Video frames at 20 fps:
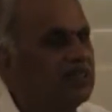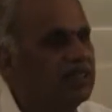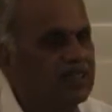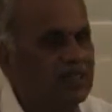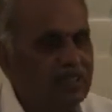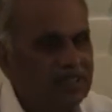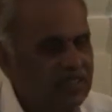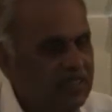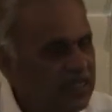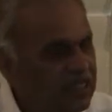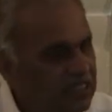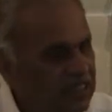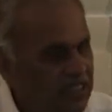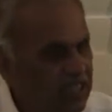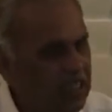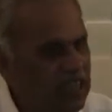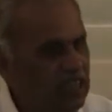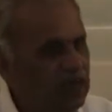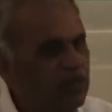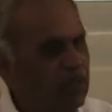Since
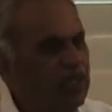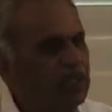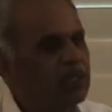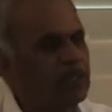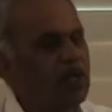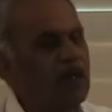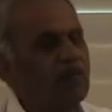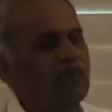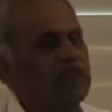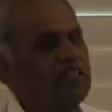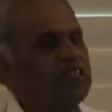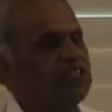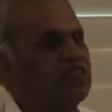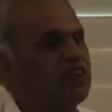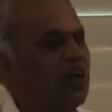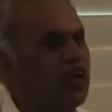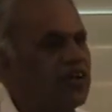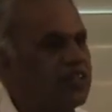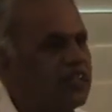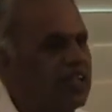inward travel is
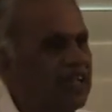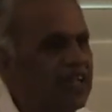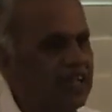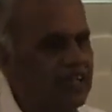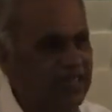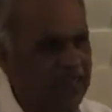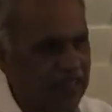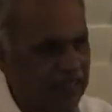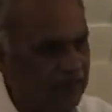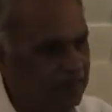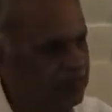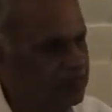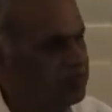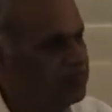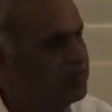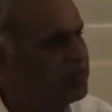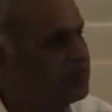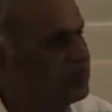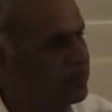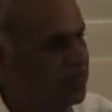not there in
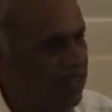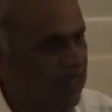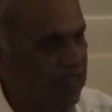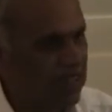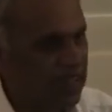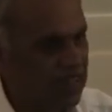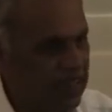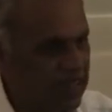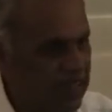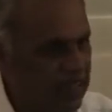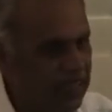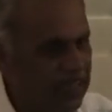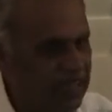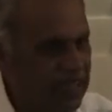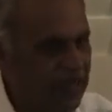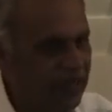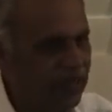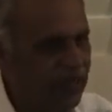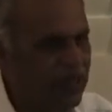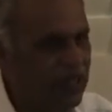the religion,
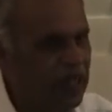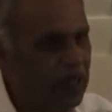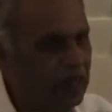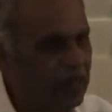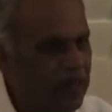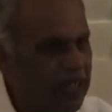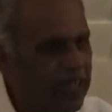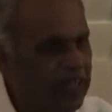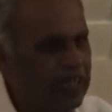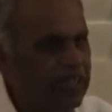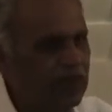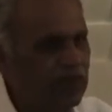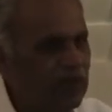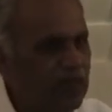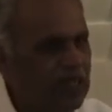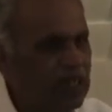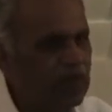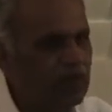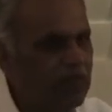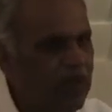they only pray, they
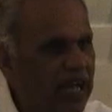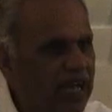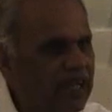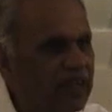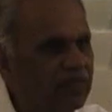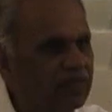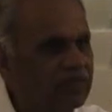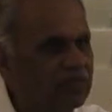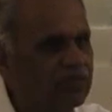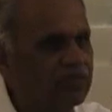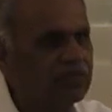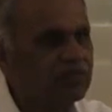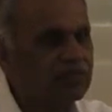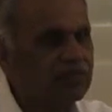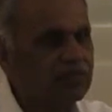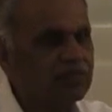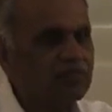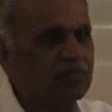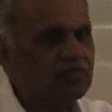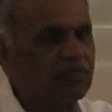only beg.
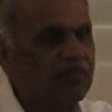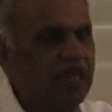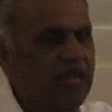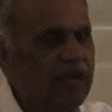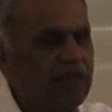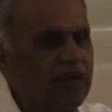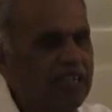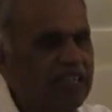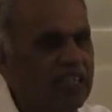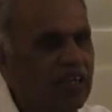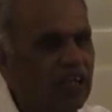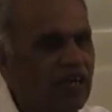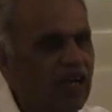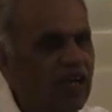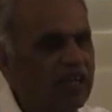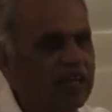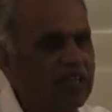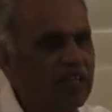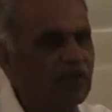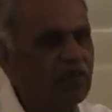They beg the
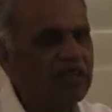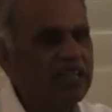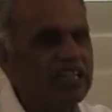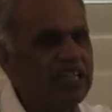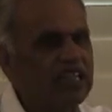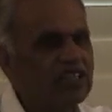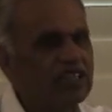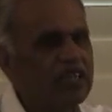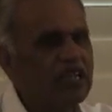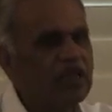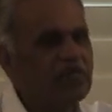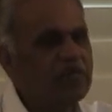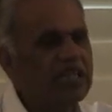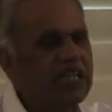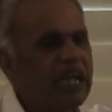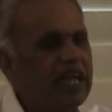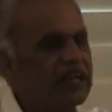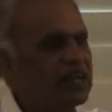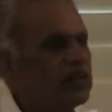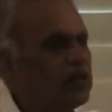God, give me this, give me
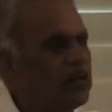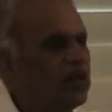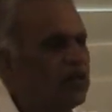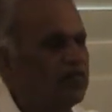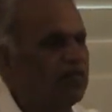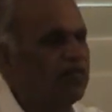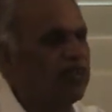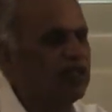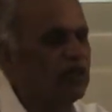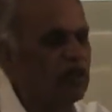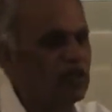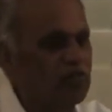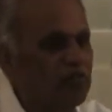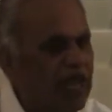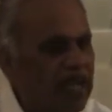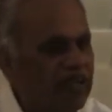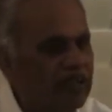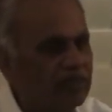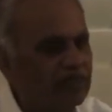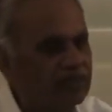that. No, we don't
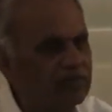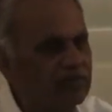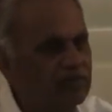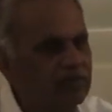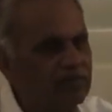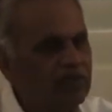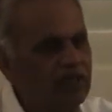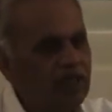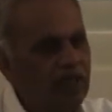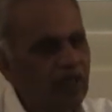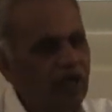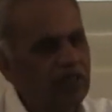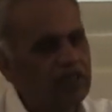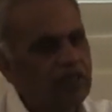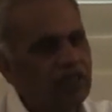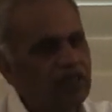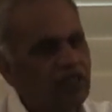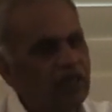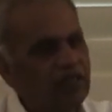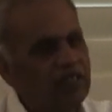beg. On the
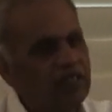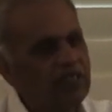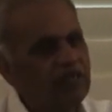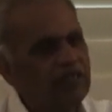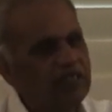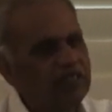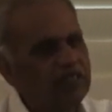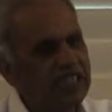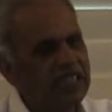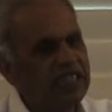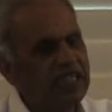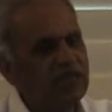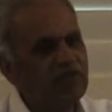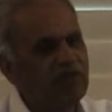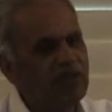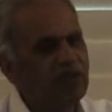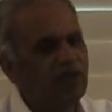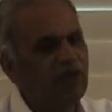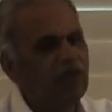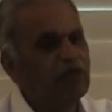contrary, we say that
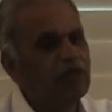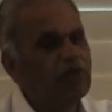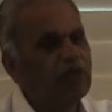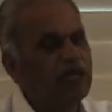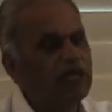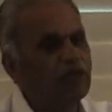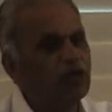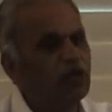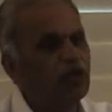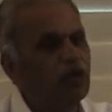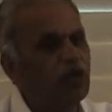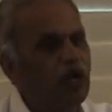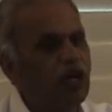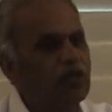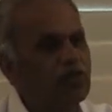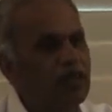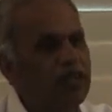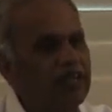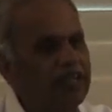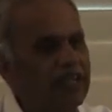we want to become
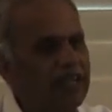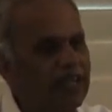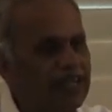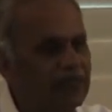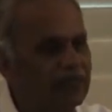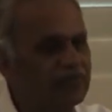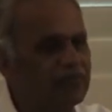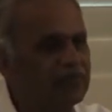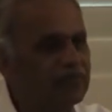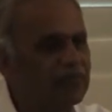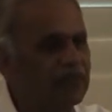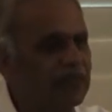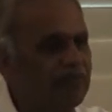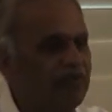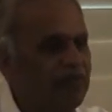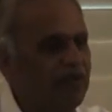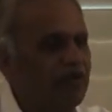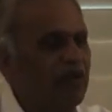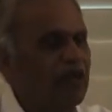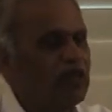Almighty,
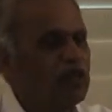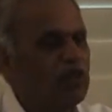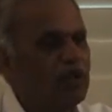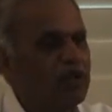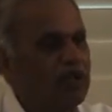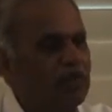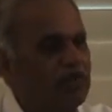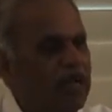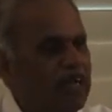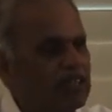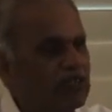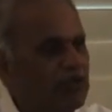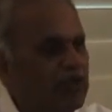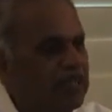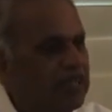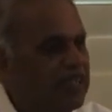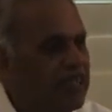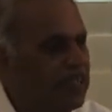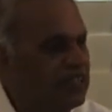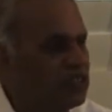we want to become as
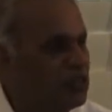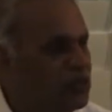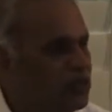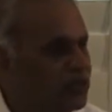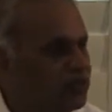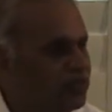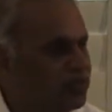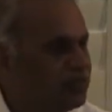mighty as you.